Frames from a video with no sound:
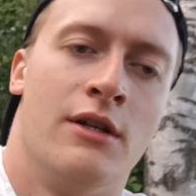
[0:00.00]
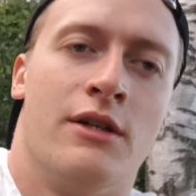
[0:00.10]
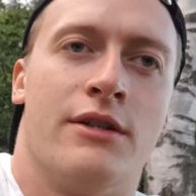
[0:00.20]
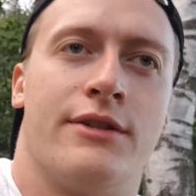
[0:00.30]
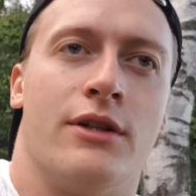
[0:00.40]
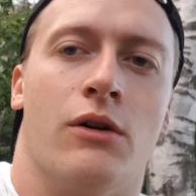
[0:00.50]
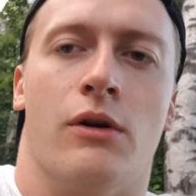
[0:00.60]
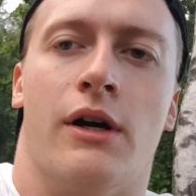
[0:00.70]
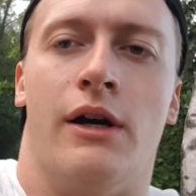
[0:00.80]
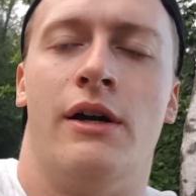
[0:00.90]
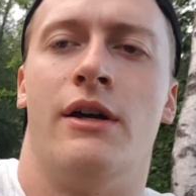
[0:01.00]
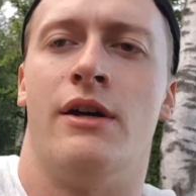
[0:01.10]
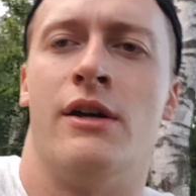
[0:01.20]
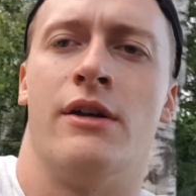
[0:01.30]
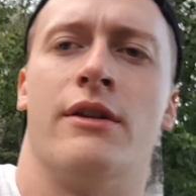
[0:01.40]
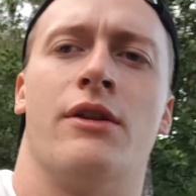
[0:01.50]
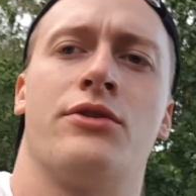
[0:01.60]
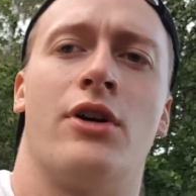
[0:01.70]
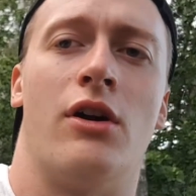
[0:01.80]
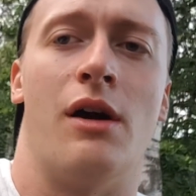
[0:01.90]
So those
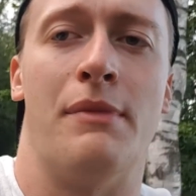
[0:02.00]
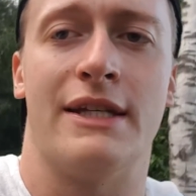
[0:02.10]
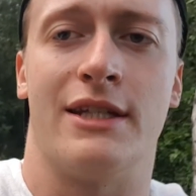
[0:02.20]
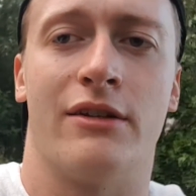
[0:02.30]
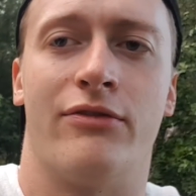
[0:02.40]
are amazing